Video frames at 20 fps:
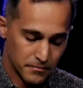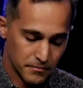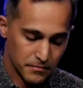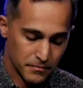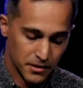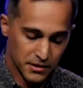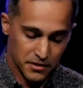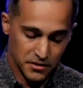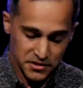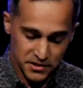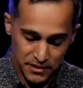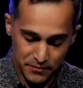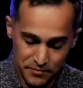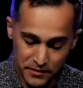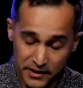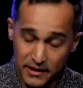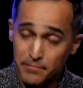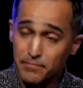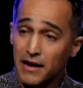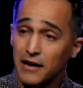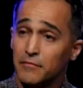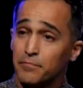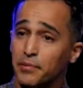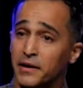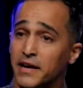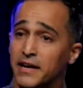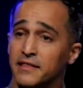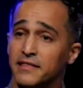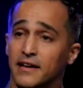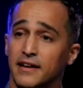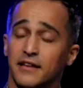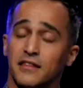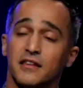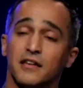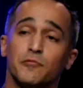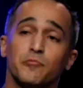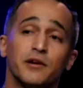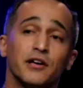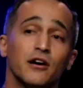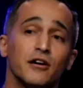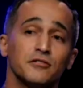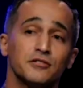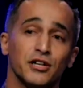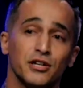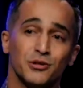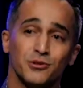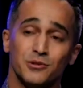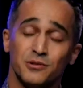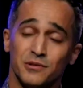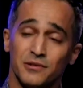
But there's something about pain that I think we all know.